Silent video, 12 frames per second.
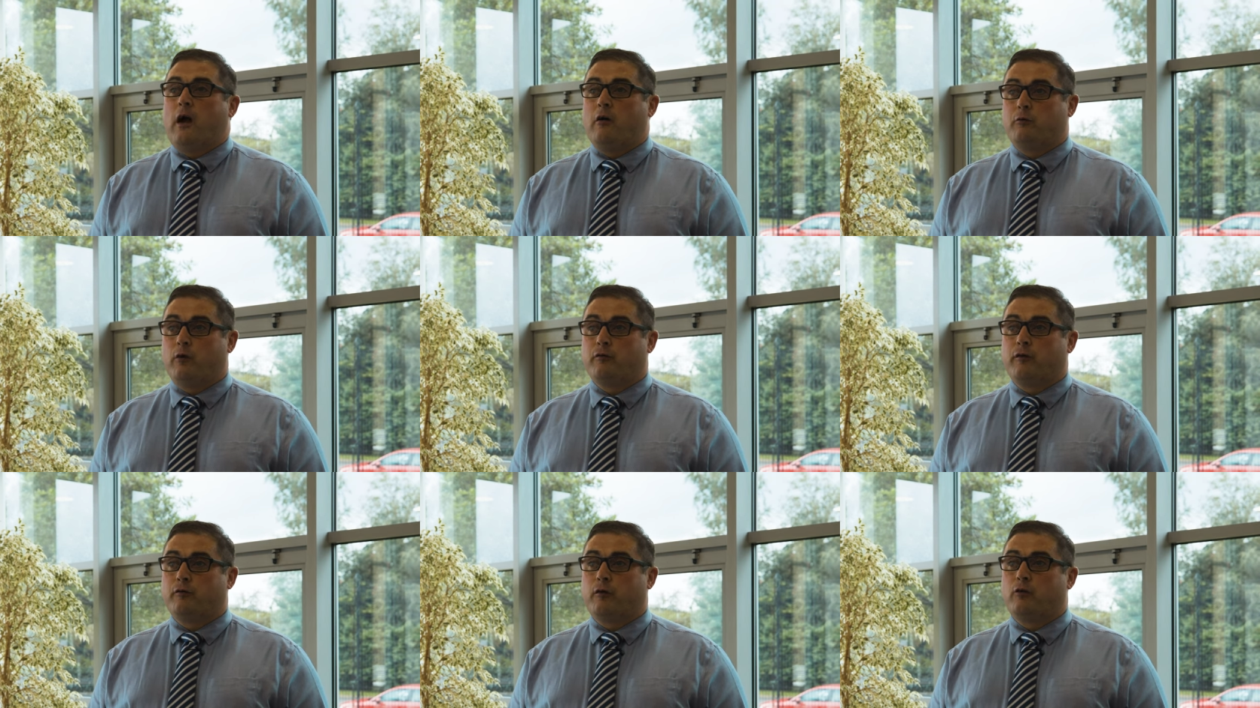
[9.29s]
I've worked
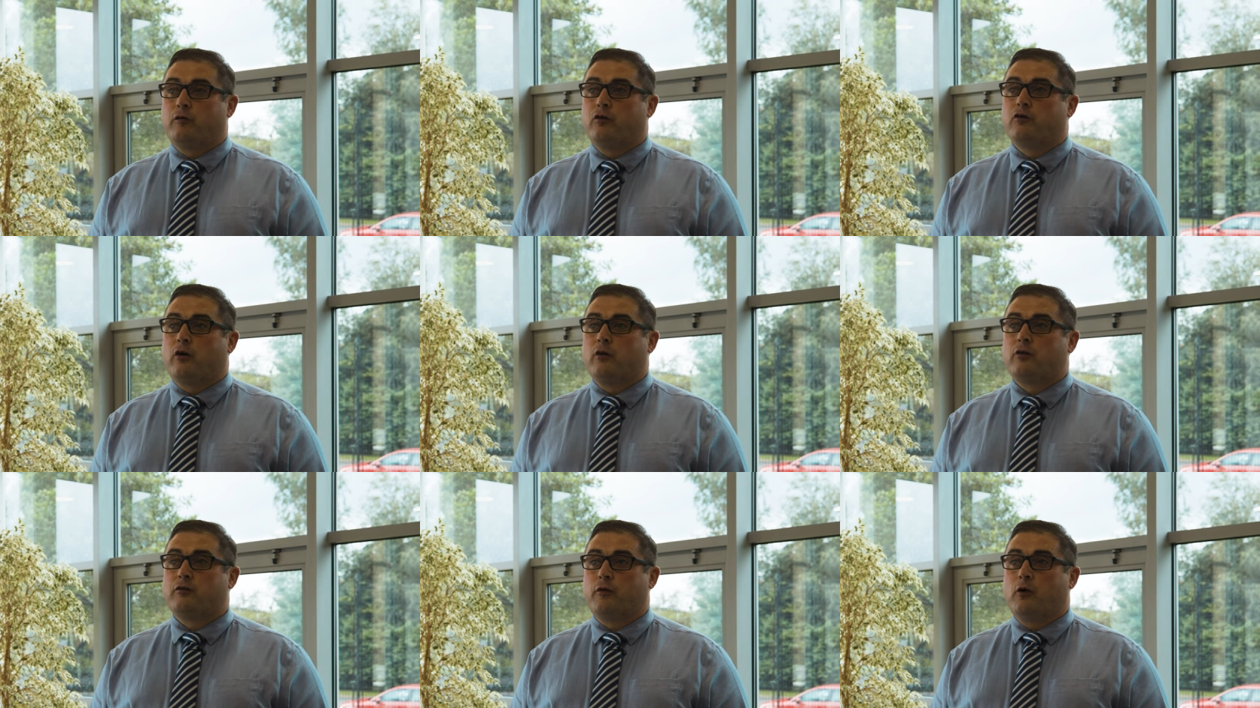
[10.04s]
for Volvo
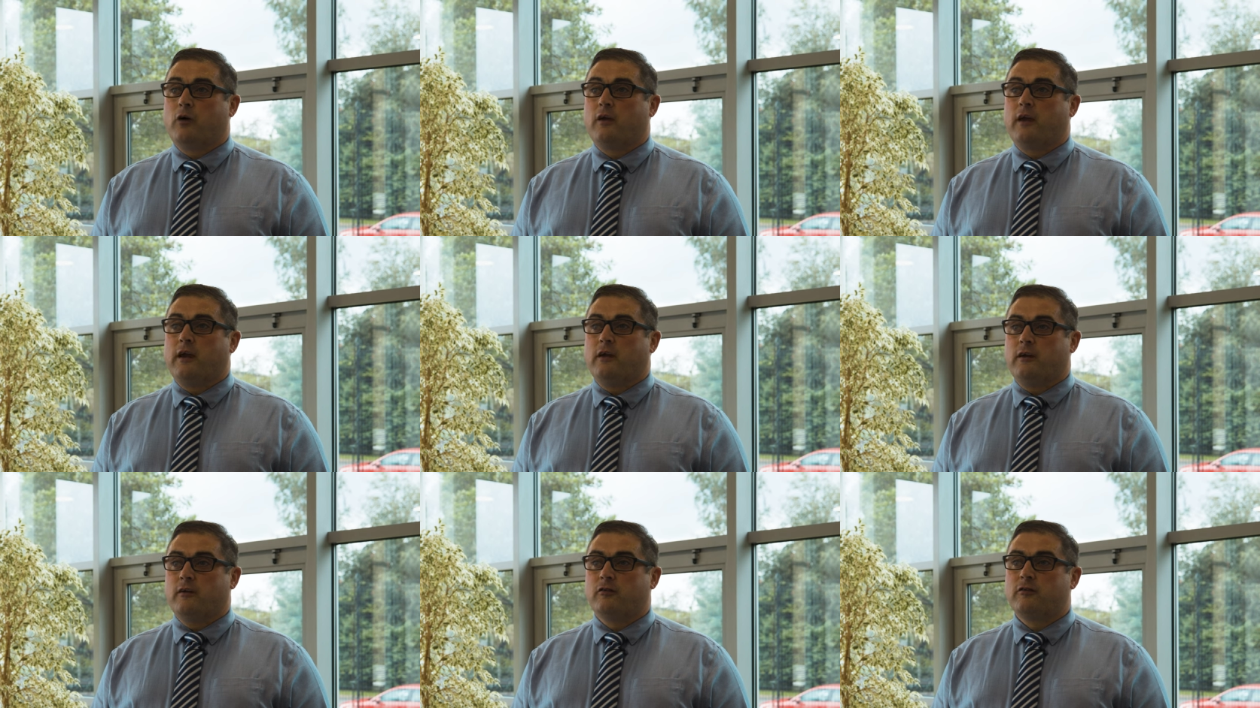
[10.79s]
Trucks for eight
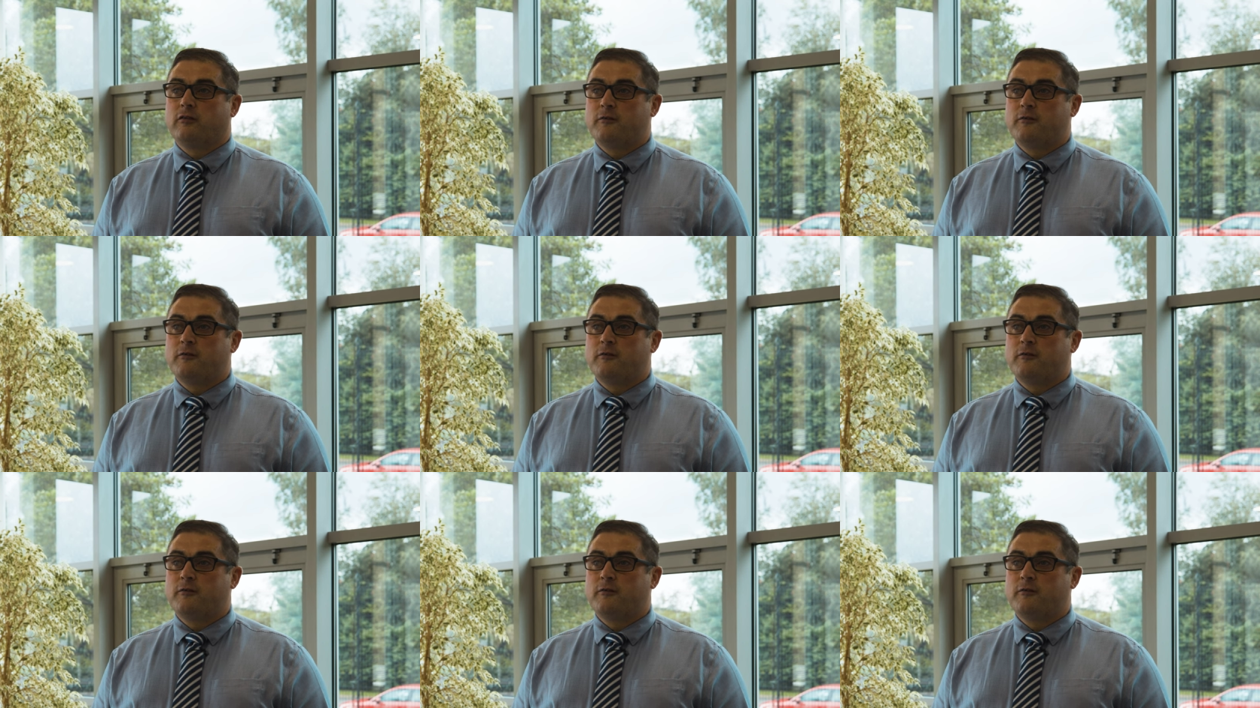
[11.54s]
years.